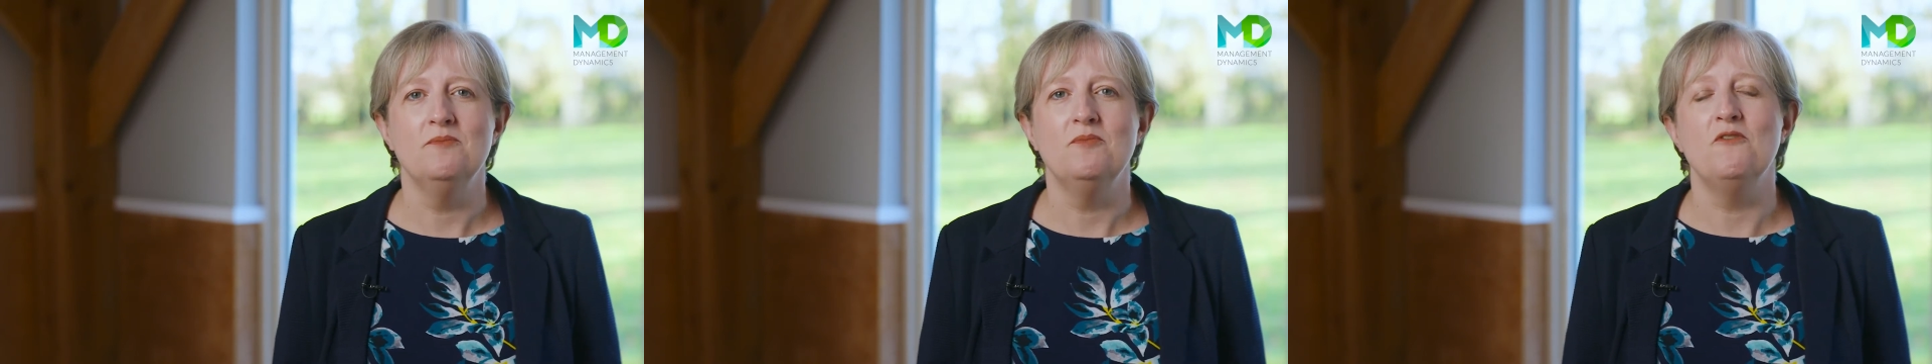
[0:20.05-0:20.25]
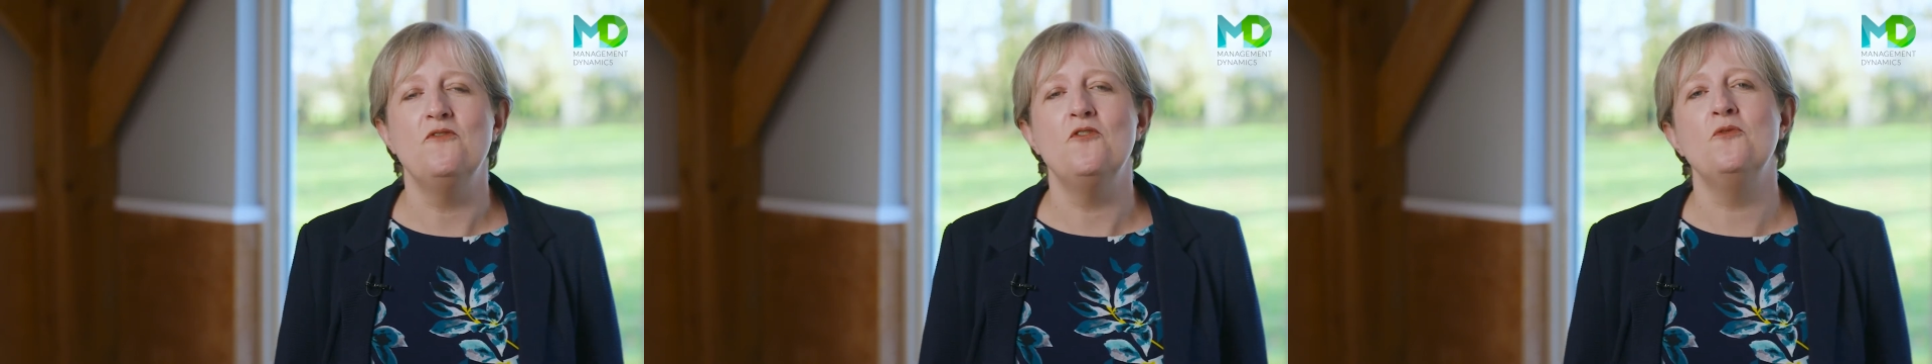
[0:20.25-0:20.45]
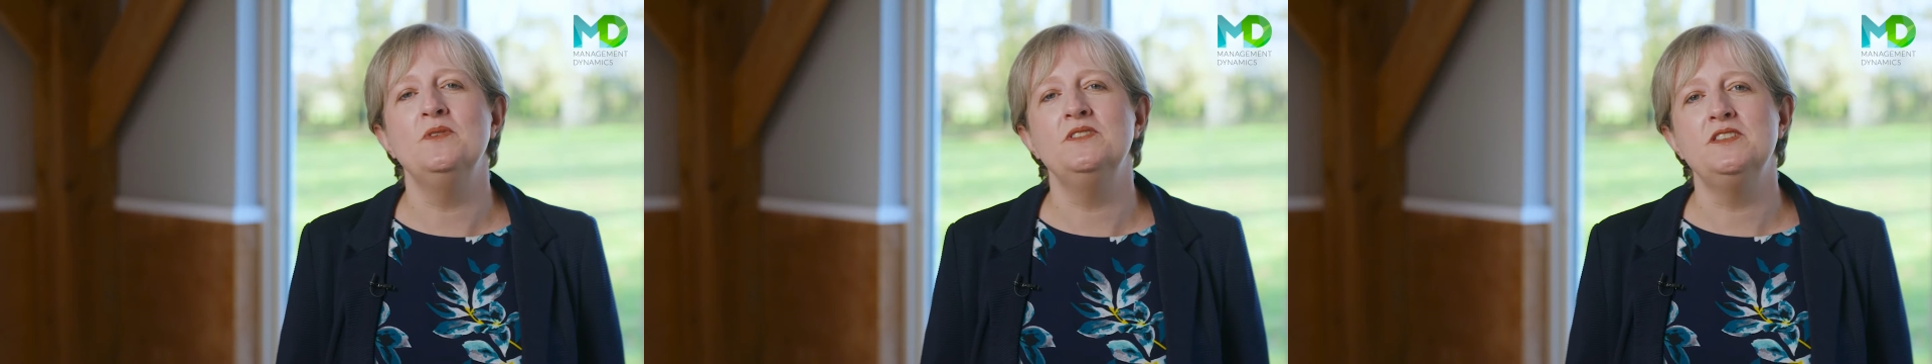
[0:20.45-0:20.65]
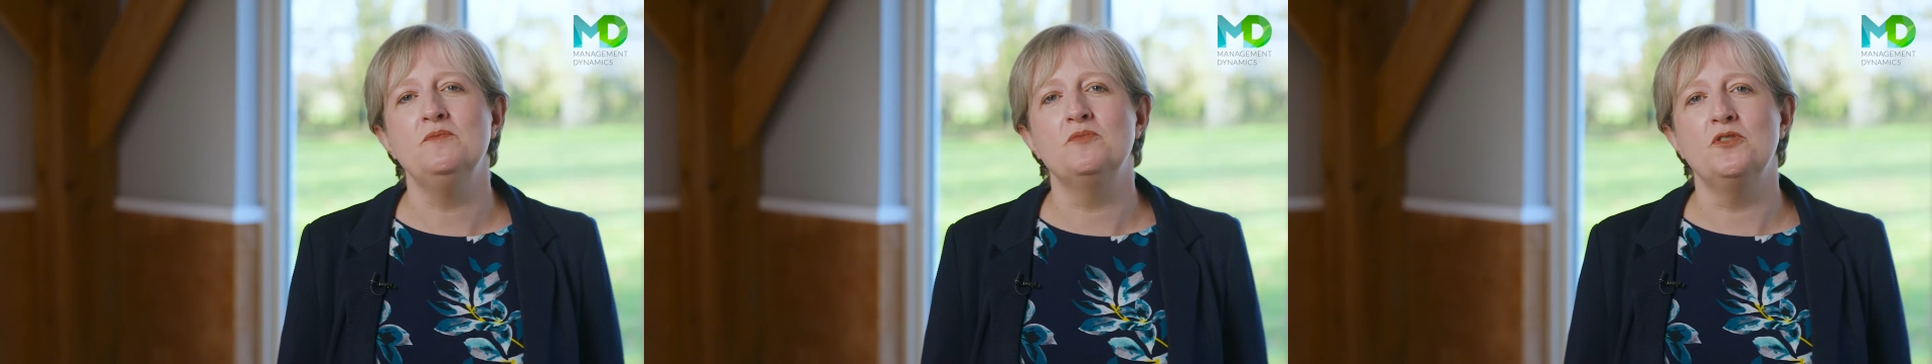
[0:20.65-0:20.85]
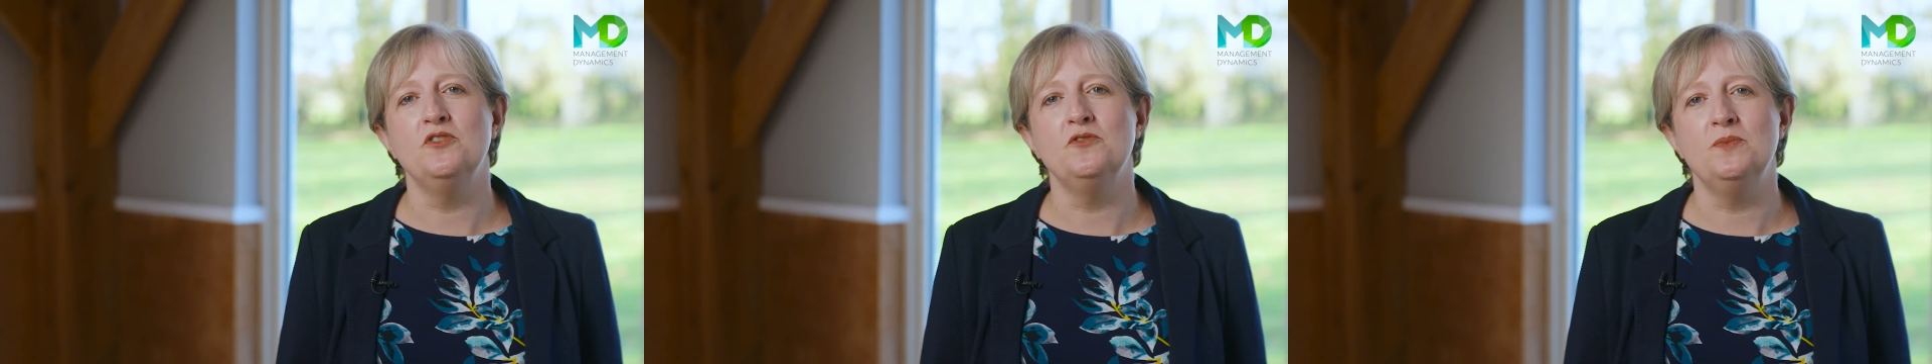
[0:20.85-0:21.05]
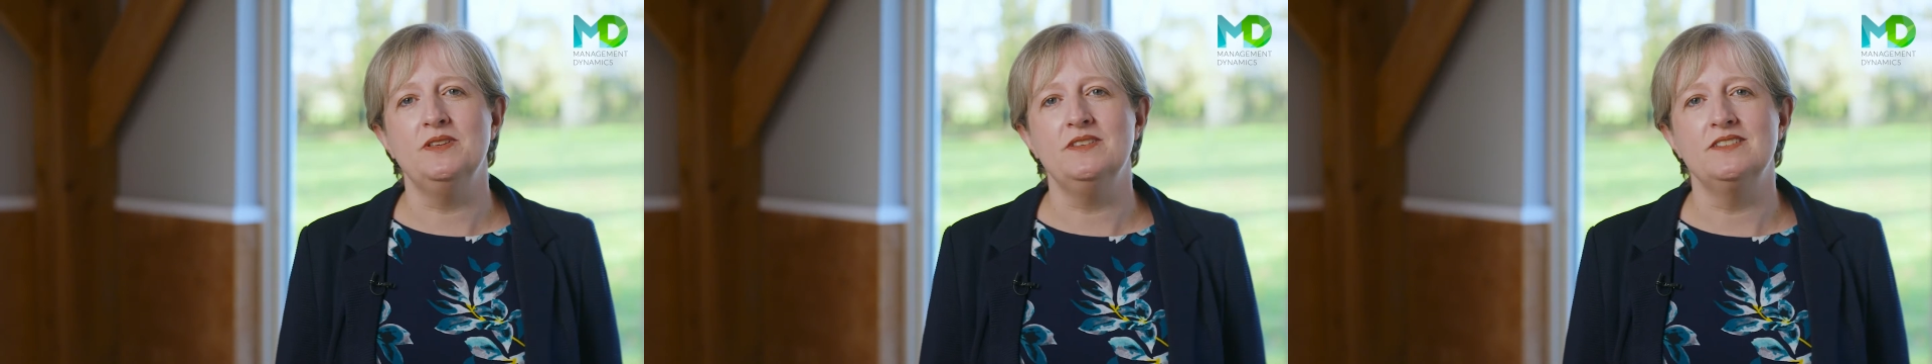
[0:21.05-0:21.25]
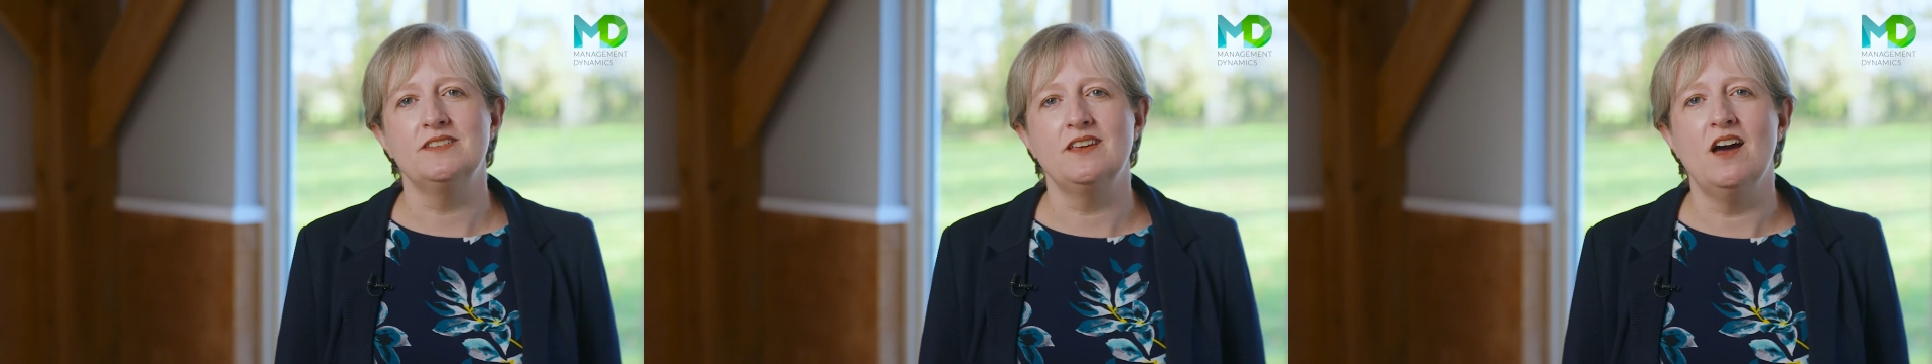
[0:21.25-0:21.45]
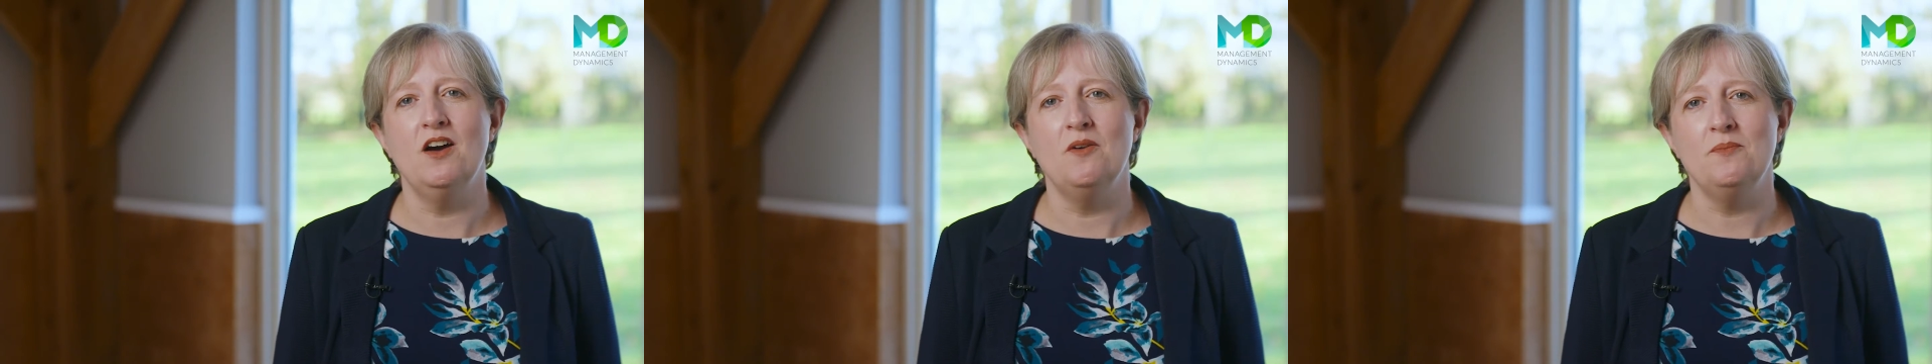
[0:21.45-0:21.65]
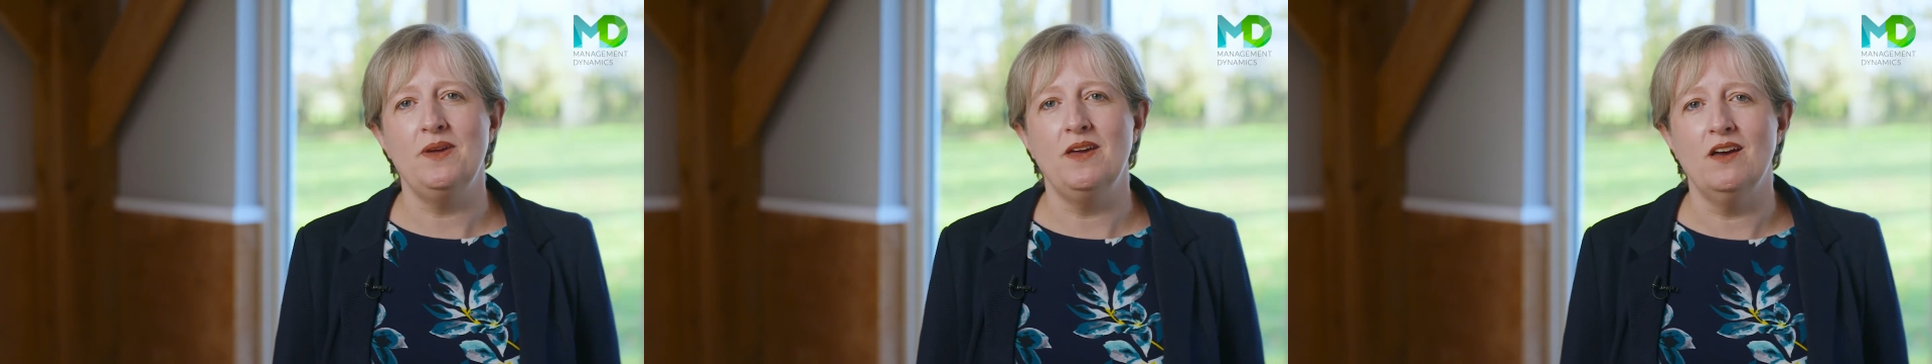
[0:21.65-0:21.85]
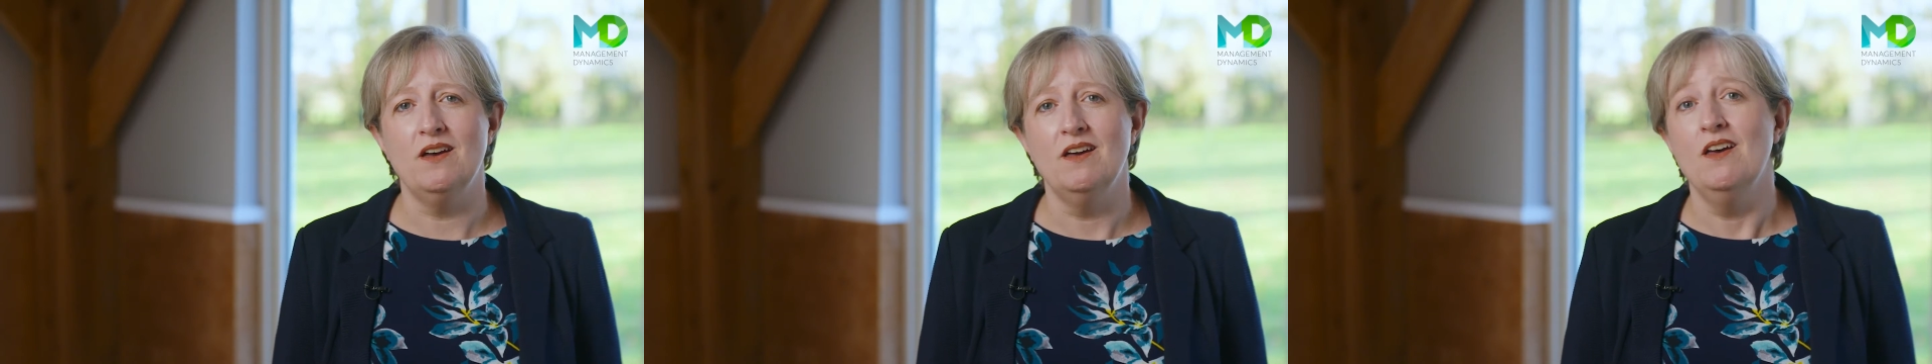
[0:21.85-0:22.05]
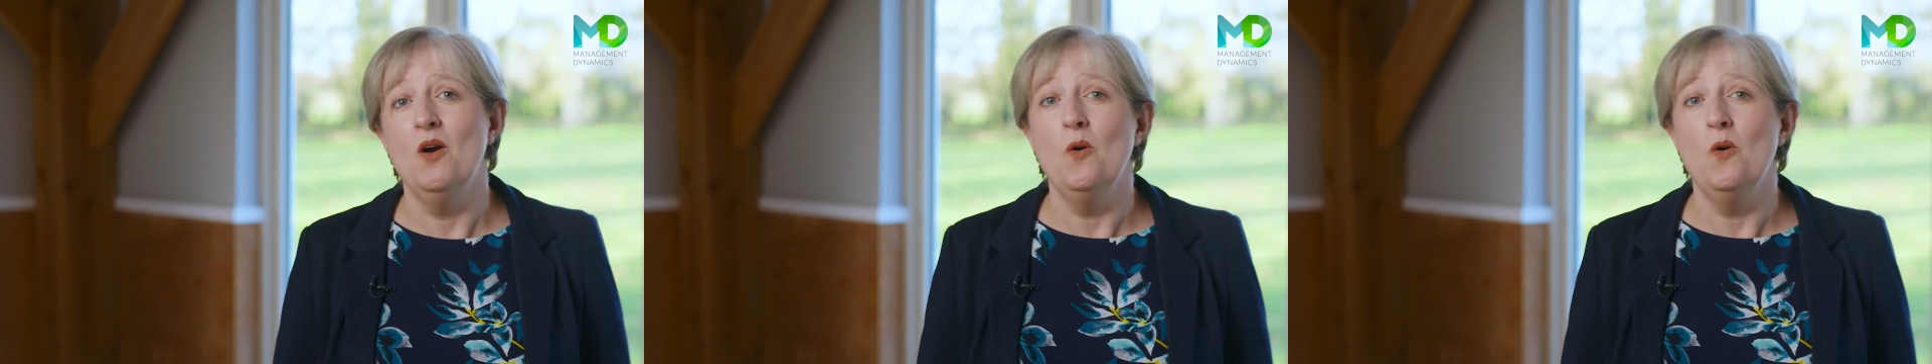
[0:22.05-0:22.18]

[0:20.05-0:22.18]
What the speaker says: performance improvements can't be a